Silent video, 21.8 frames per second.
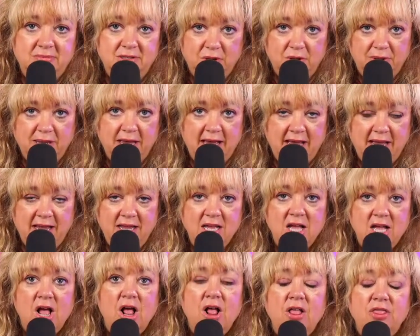Okay?
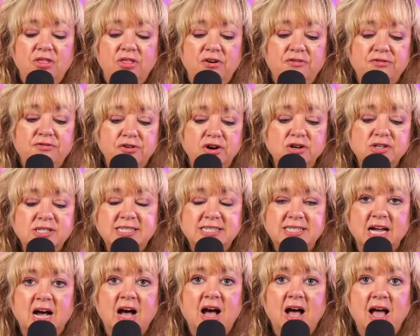The first
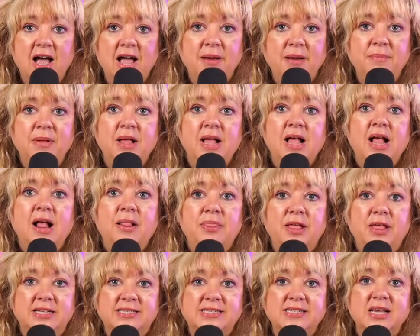time
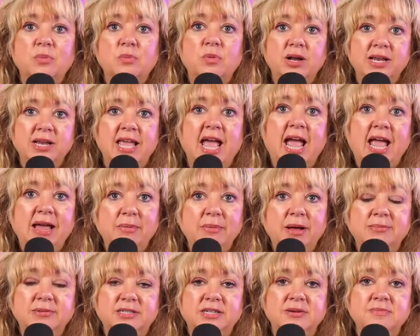that someone came
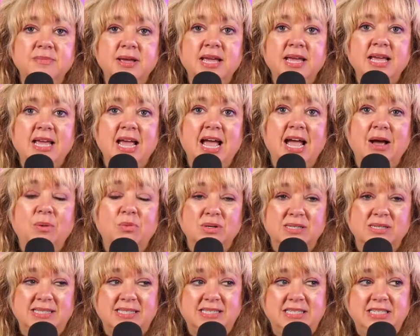up to me and
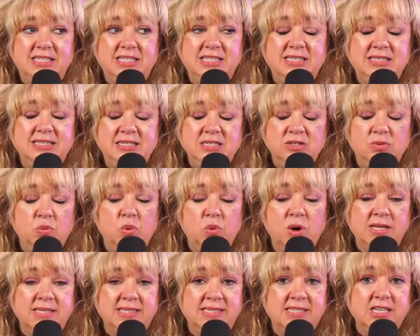was
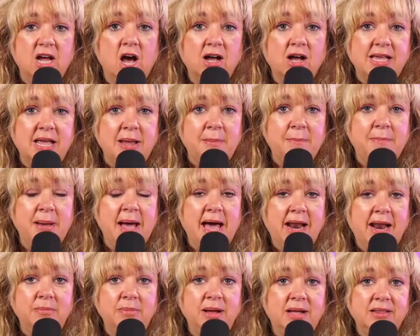was talking
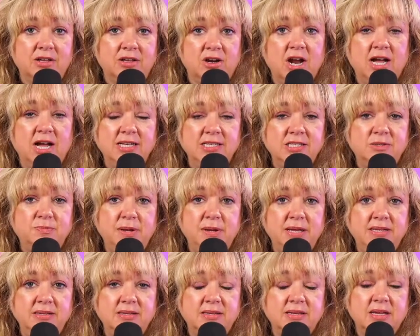bad about their
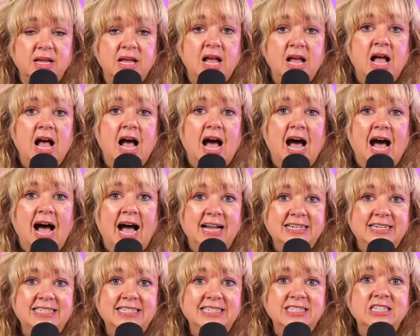husband, I
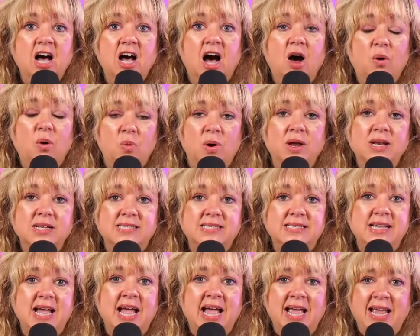did not want to
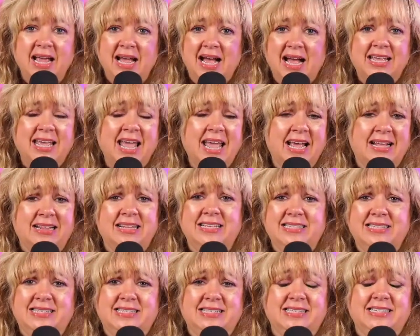say, I can't
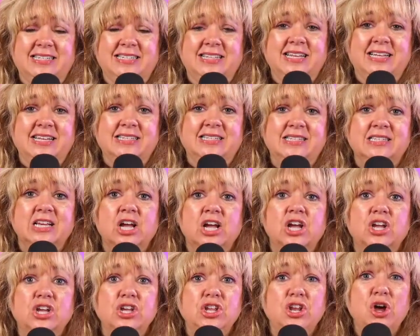listen to this.
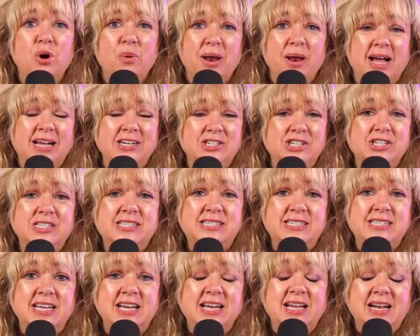You know what I just
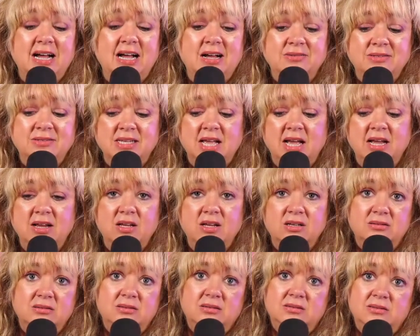did? I was like,
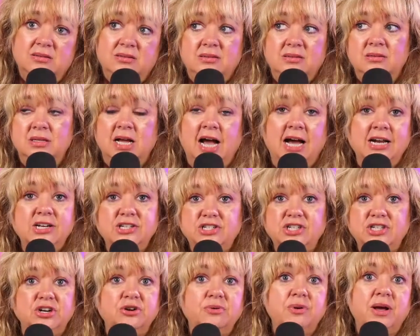mm, I just
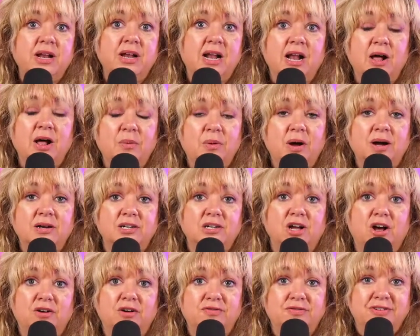turned around and I walked
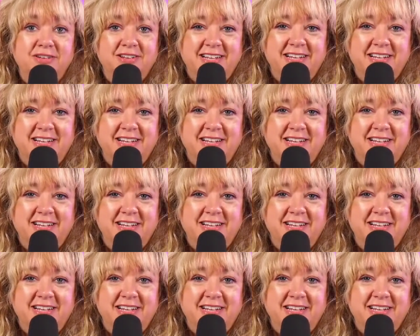off.